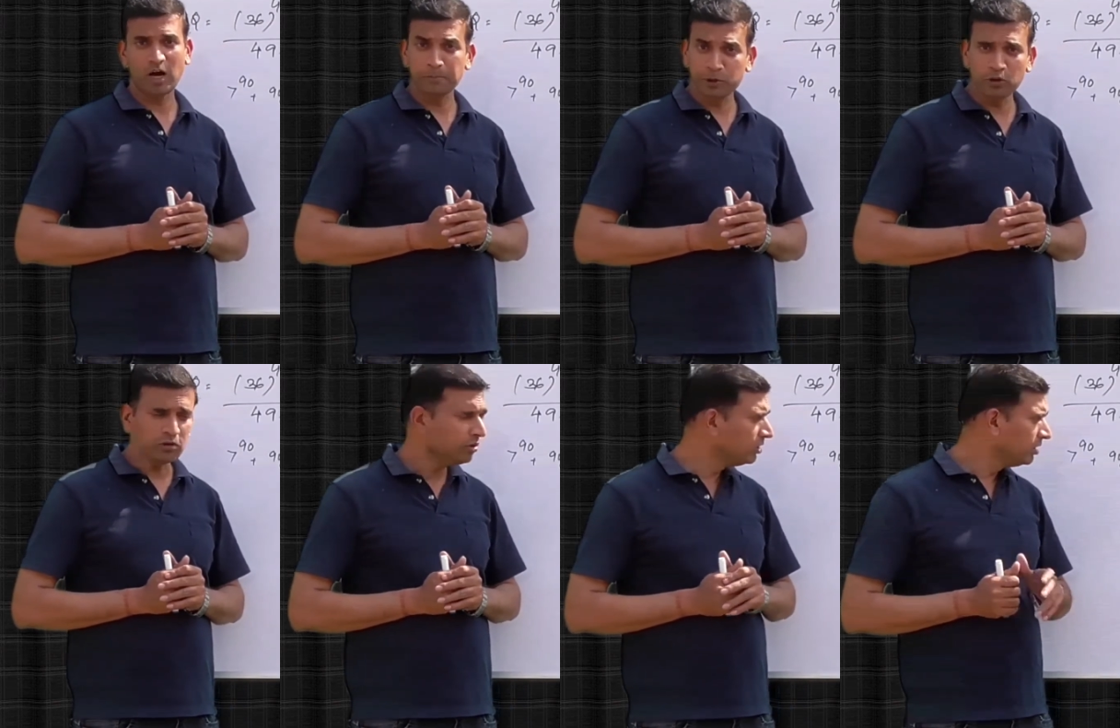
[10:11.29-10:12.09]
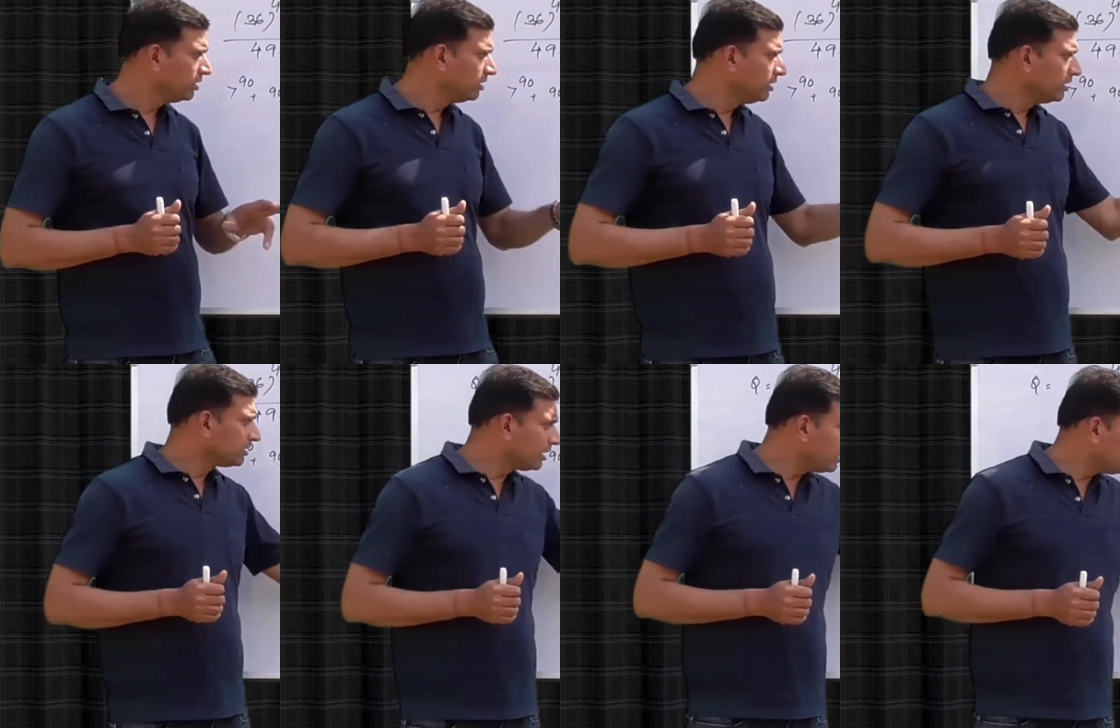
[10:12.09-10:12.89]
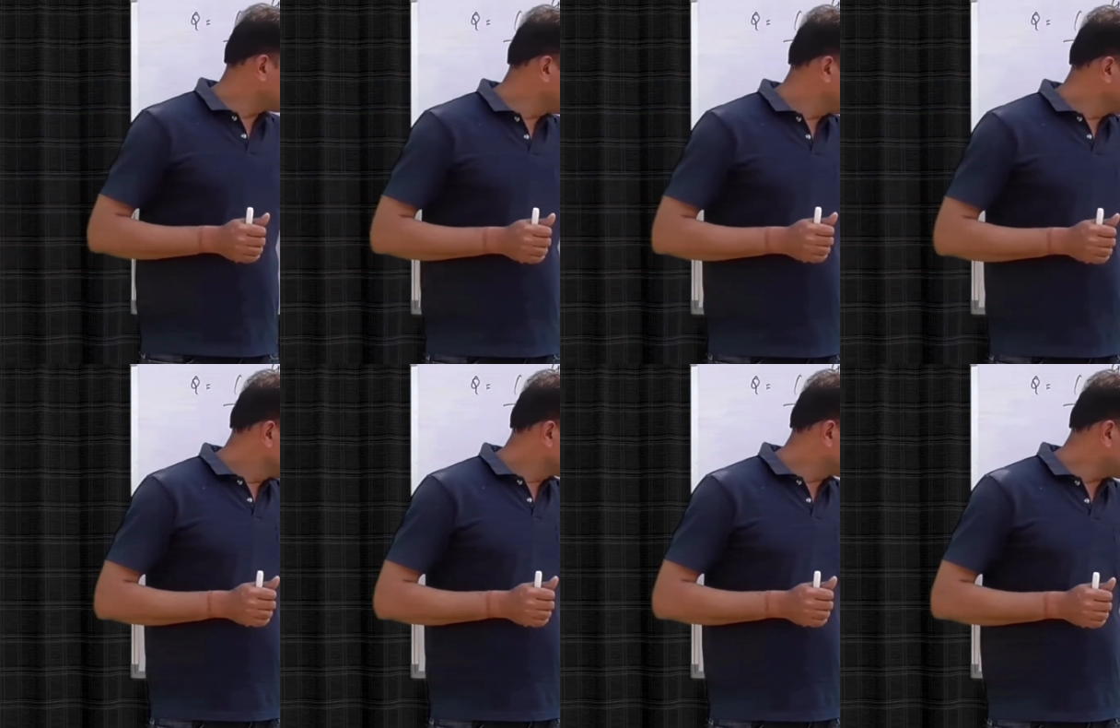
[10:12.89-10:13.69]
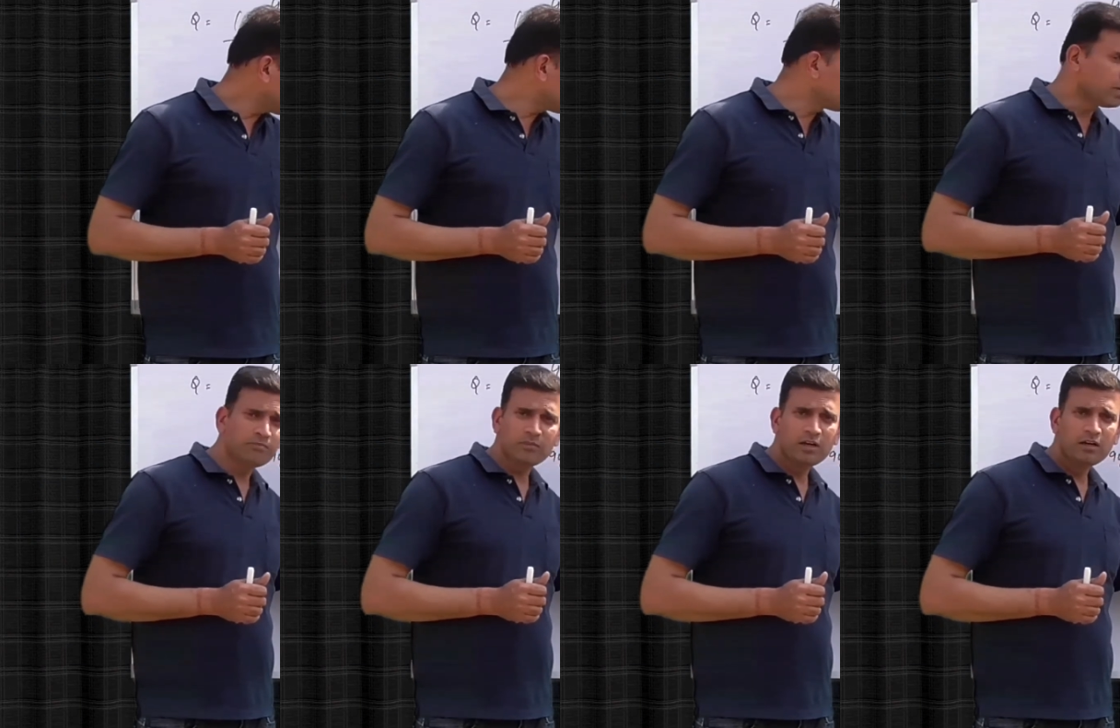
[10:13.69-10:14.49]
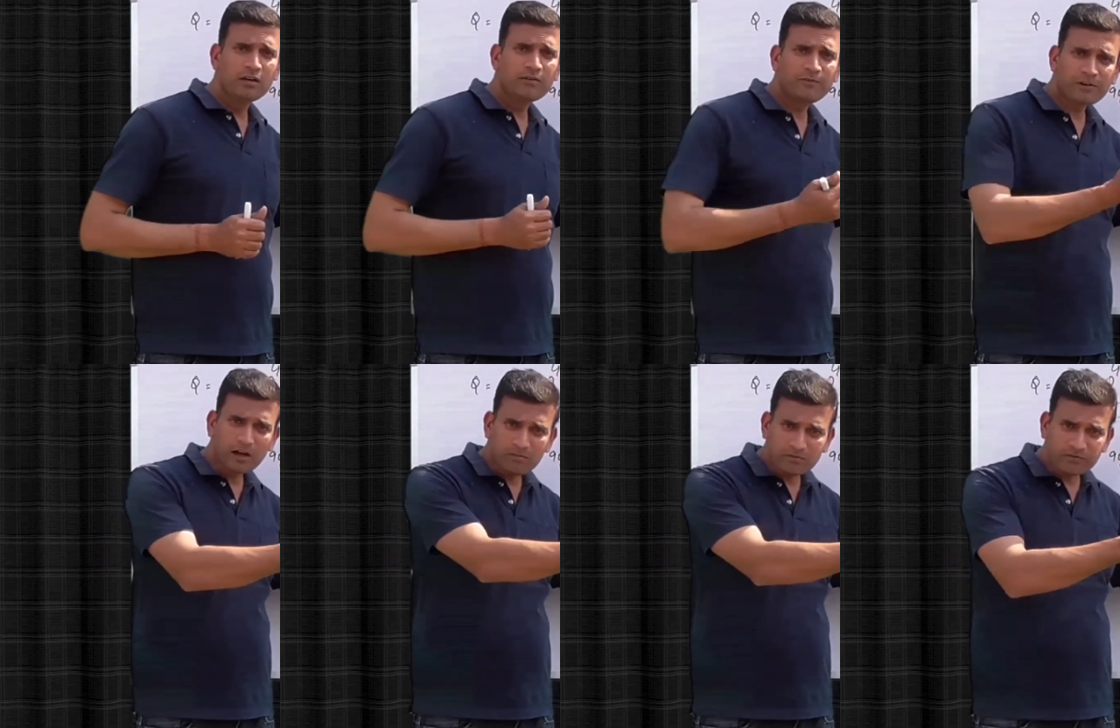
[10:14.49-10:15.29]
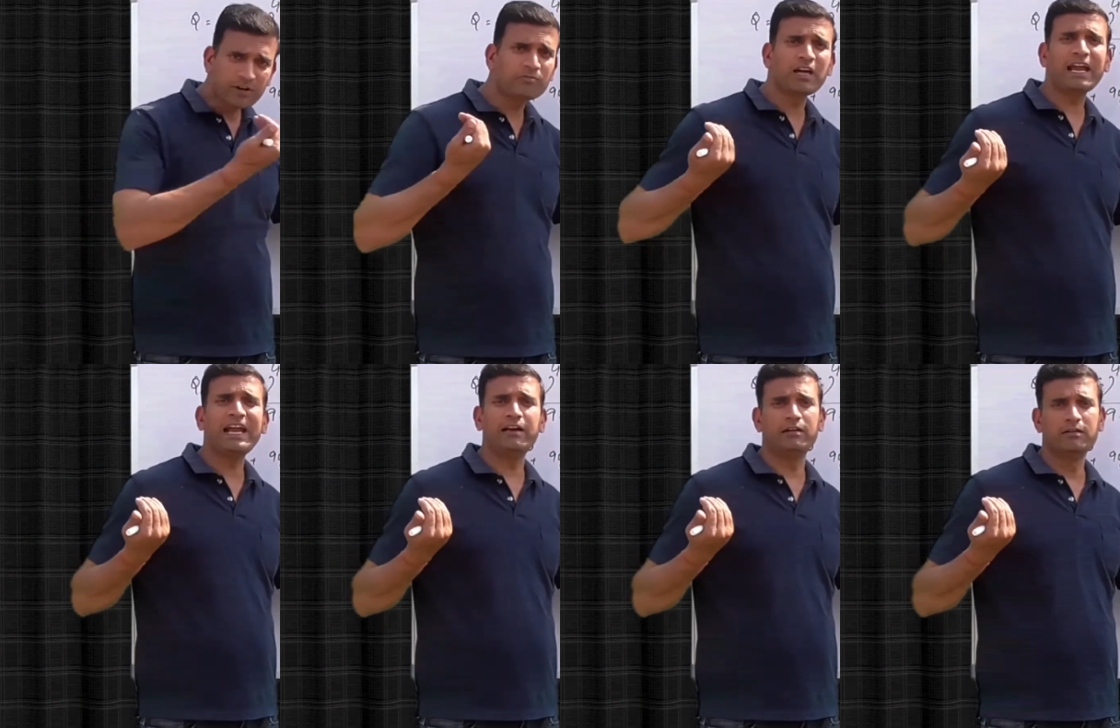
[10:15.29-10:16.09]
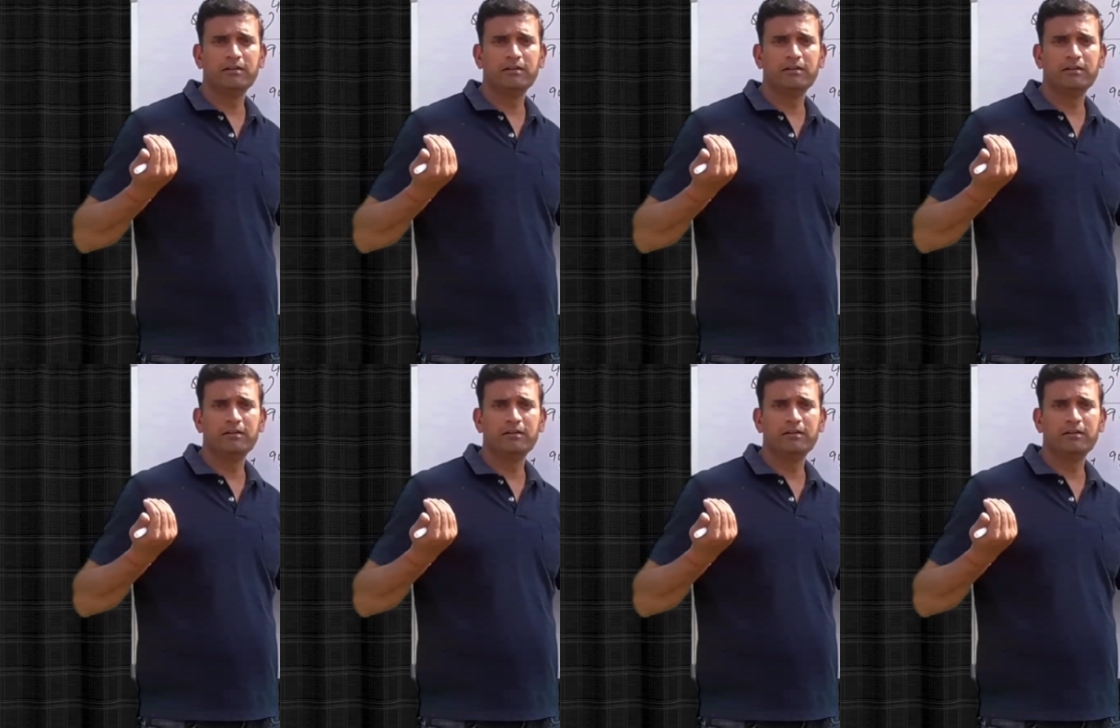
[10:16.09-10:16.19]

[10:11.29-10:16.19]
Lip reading: Up to the third term, from the end,